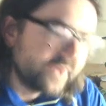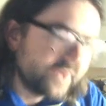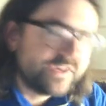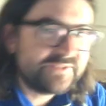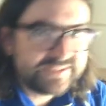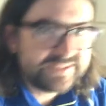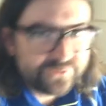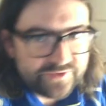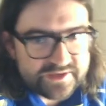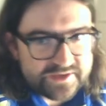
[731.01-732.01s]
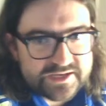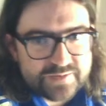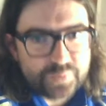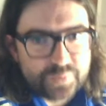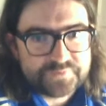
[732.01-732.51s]
So, having said all of that, I
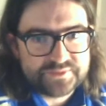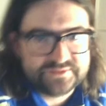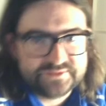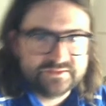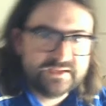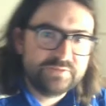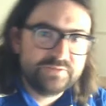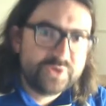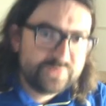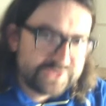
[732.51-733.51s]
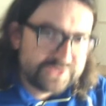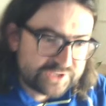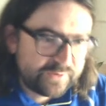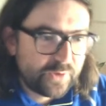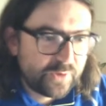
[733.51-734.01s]
am optimistic, and one of the projects
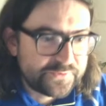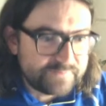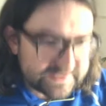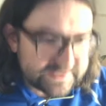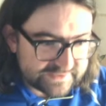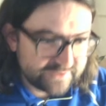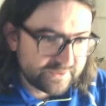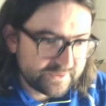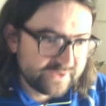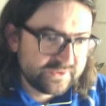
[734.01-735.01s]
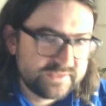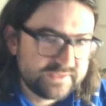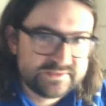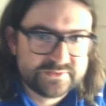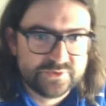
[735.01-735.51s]
I'm optimistic about
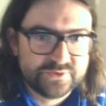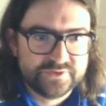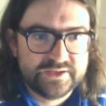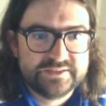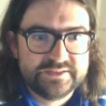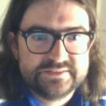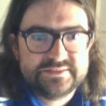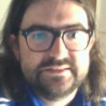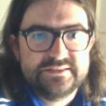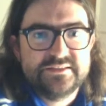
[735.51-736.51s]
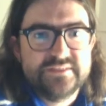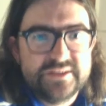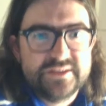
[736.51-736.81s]
this one, and it's the.